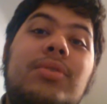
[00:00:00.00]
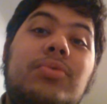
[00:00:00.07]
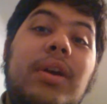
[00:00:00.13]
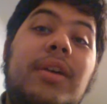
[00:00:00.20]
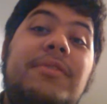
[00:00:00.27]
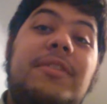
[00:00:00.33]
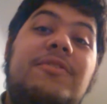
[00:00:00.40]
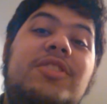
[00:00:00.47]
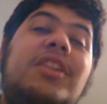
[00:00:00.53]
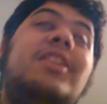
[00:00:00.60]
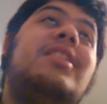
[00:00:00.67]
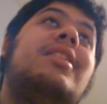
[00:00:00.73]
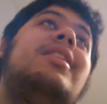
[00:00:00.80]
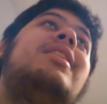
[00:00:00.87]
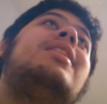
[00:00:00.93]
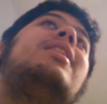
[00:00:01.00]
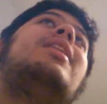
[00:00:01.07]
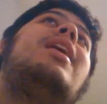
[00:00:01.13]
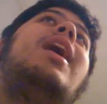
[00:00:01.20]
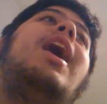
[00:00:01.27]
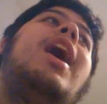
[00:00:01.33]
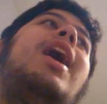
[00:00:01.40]
2015.
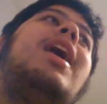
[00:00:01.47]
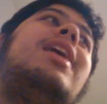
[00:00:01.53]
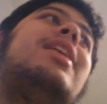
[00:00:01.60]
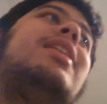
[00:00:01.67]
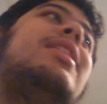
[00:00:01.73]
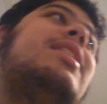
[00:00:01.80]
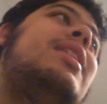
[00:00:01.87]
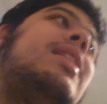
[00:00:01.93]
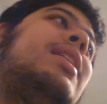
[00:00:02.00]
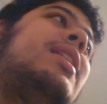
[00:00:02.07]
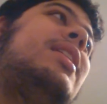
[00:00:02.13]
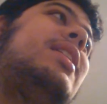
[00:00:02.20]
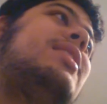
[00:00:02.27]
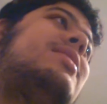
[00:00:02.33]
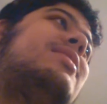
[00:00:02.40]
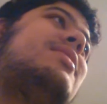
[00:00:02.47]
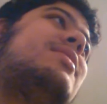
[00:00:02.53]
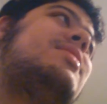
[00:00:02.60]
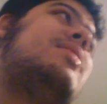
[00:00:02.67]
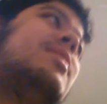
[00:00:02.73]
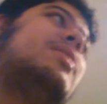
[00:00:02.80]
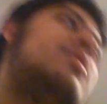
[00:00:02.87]
Uh,
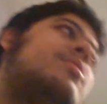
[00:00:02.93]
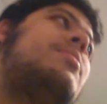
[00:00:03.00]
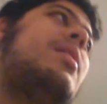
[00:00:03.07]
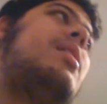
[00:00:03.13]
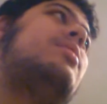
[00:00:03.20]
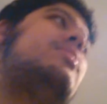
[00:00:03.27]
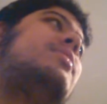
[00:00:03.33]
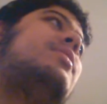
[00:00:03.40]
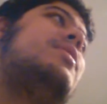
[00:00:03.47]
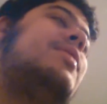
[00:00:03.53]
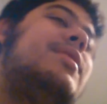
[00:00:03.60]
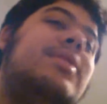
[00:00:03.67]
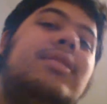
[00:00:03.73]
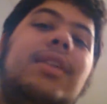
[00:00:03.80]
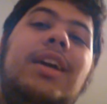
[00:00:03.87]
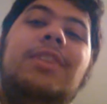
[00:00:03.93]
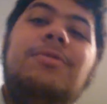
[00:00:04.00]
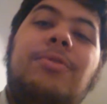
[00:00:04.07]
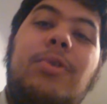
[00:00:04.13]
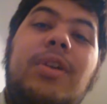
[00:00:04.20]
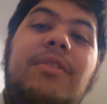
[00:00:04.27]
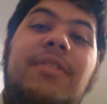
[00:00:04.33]
it's around
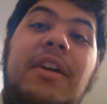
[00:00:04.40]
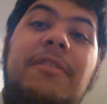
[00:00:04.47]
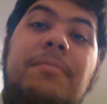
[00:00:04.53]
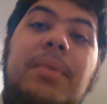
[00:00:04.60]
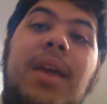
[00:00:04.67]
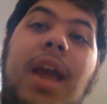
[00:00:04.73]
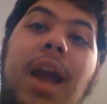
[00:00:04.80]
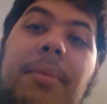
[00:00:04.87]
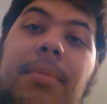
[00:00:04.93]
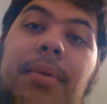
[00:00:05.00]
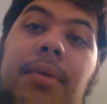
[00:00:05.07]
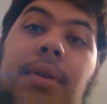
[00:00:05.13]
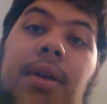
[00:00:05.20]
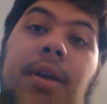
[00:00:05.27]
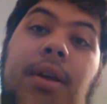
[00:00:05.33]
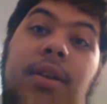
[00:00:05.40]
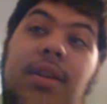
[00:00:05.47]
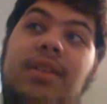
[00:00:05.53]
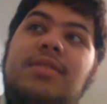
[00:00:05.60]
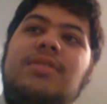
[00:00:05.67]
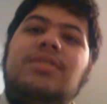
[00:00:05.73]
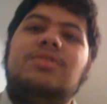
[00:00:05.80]
9.45 p.m.
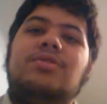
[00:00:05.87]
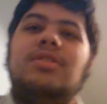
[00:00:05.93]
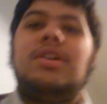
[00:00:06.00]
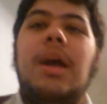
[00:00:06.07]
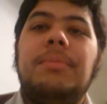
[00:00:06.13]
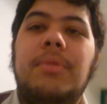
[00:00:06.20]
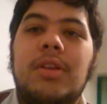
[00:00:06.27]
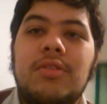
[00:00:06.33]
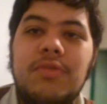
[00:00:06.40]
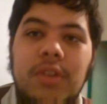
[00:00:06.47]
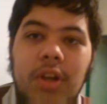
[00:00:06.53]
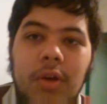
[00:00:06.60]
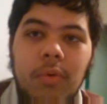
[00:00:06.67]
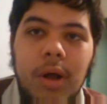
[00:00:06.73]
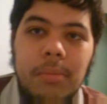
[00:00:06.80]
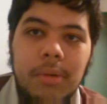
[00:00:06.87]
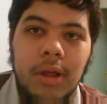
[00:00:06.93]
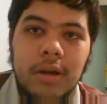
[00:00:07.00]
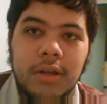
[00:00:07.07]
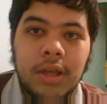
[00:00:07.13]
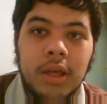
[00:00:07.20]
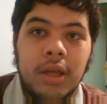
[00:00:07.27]
This is the Captain's Video
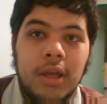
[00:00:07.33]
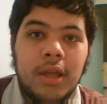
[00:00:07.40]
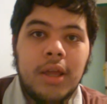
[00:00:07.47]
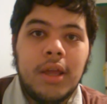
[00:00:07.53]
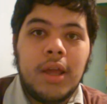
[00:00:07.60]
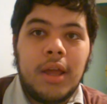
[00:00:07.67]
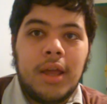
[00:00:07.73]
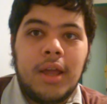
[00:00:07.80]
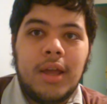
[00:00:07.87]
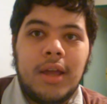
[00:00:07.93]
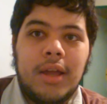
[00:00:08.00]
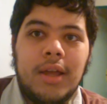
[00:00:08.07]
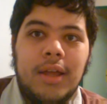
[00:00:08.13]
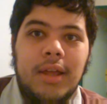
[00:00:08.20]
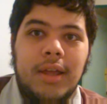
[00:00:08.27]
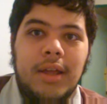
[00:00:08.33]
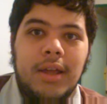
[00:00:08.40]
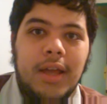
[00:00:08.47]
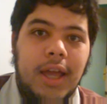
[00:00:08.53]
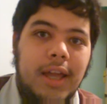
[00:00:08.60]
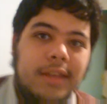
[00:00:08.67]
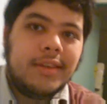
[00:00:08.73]
Weblog.
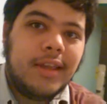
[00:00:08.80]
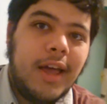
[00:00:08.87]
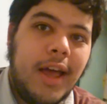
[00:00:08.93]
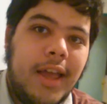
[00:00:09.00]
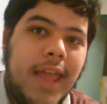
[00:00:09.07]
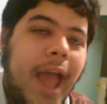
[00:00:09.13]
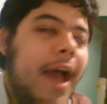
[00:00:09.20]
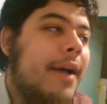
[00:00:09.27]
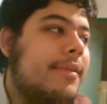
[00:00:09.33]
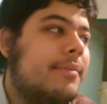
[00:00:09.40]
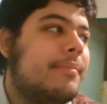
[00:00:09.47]
And uh, yeah.